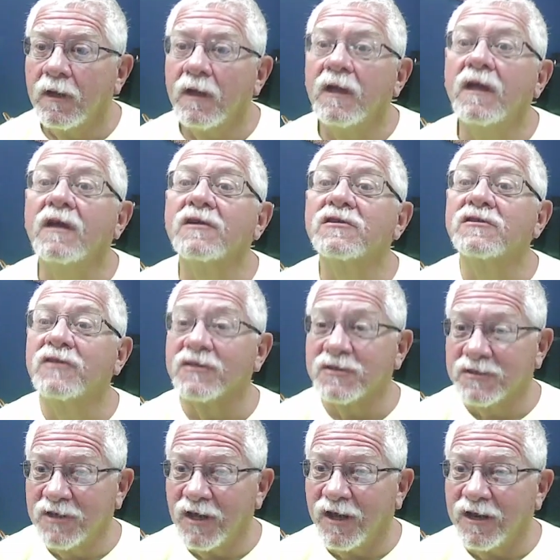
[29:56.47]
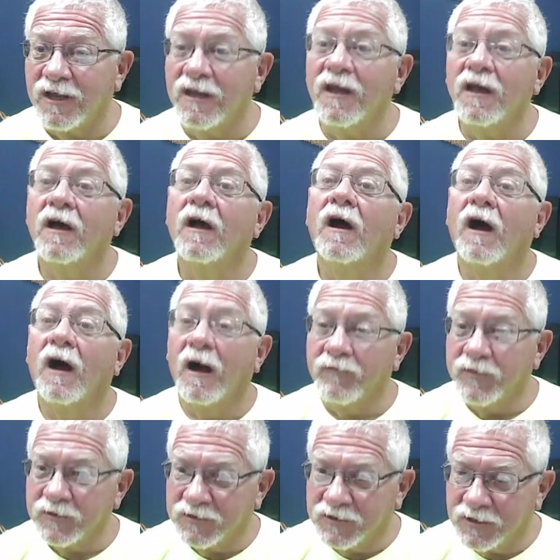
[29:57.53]
is the study
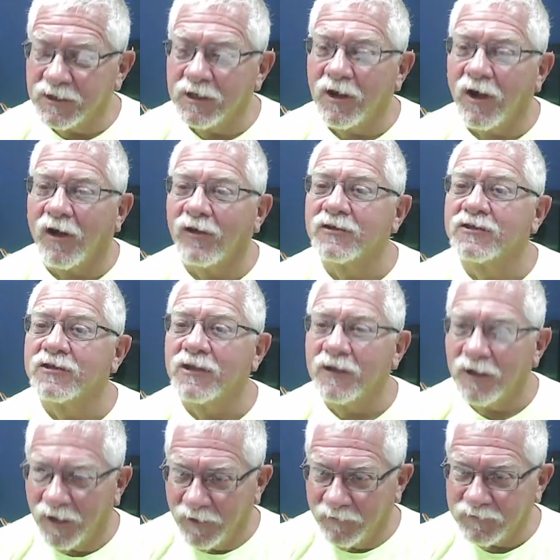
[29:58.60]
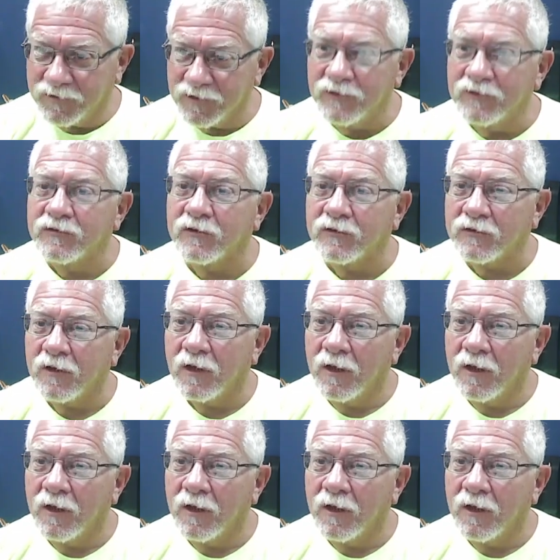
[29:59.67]
of the genealogy of Jesus.